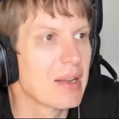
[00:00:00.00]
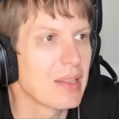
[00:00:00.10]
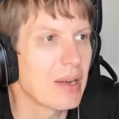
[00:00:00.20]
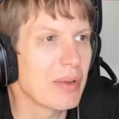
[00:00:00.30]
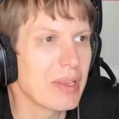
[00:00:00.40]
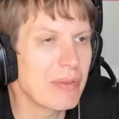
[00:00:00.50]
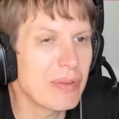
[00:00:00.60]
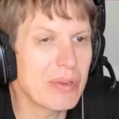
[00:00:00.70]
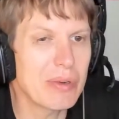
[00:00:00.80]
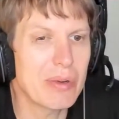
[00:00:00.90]
Now,
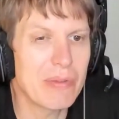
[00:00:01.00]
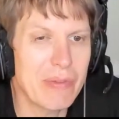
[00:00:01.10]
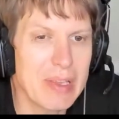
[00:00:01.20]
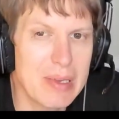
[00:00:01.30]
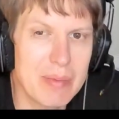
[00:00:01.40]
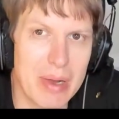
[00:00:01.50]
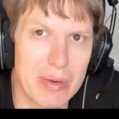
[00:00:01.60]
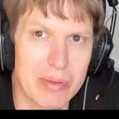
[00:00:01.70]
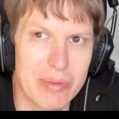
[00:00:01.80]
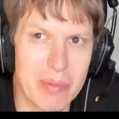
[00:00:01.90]
if you think
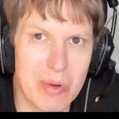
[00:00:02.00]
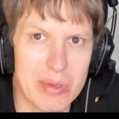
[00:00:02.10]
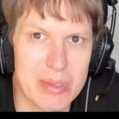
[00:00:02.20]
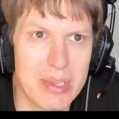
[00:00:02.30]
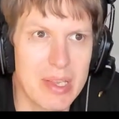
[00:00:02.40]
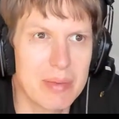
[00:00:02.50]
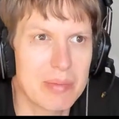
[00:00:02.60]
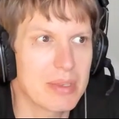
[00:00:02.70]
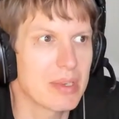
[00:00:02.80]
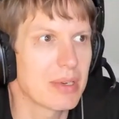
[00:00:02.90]
about the most
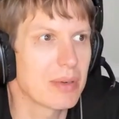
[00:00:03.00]
teams,